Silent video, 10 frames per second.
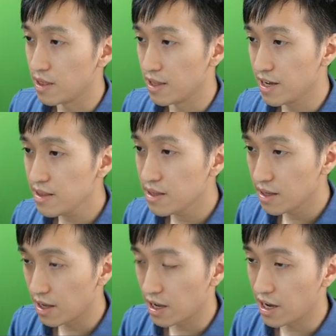then
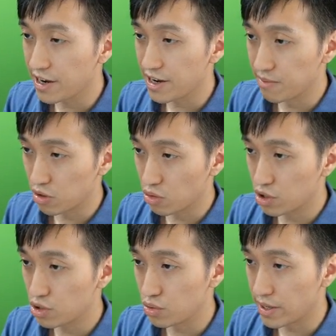I am
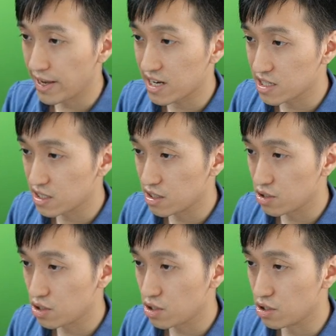going to exit
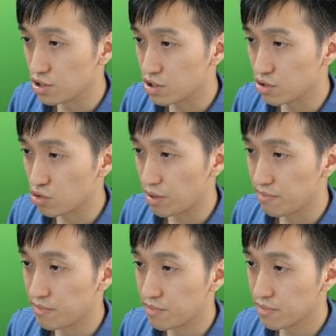the script.